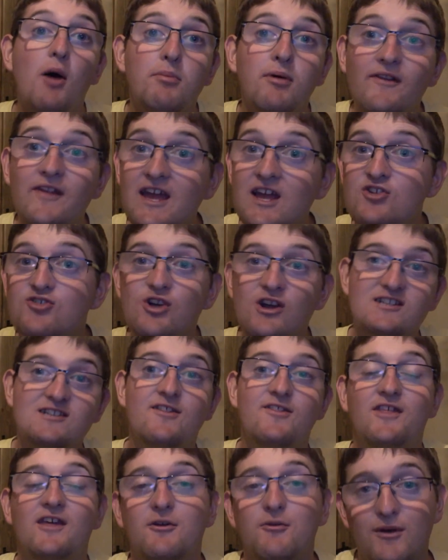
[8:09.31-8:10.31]
but the
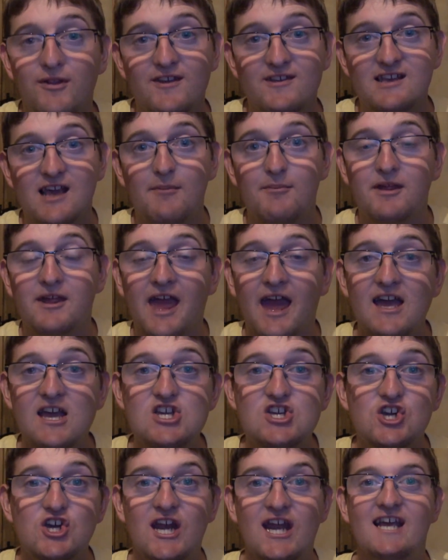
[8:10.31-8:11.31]
interesting thing with this
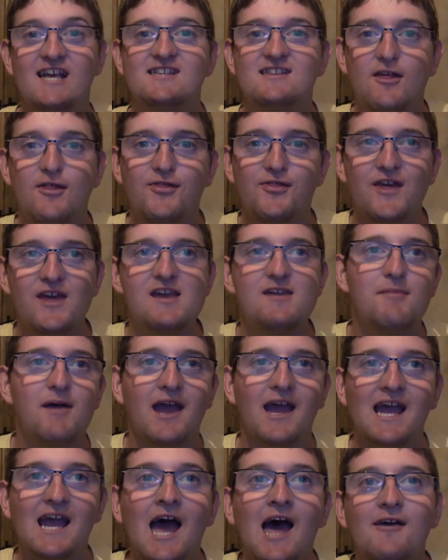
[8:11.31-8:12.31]
application is the
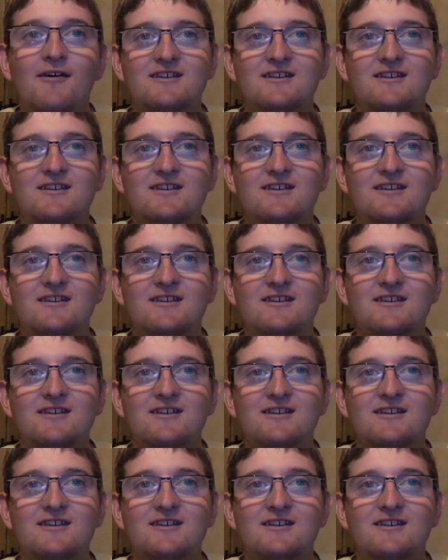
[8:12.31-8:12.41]
theming,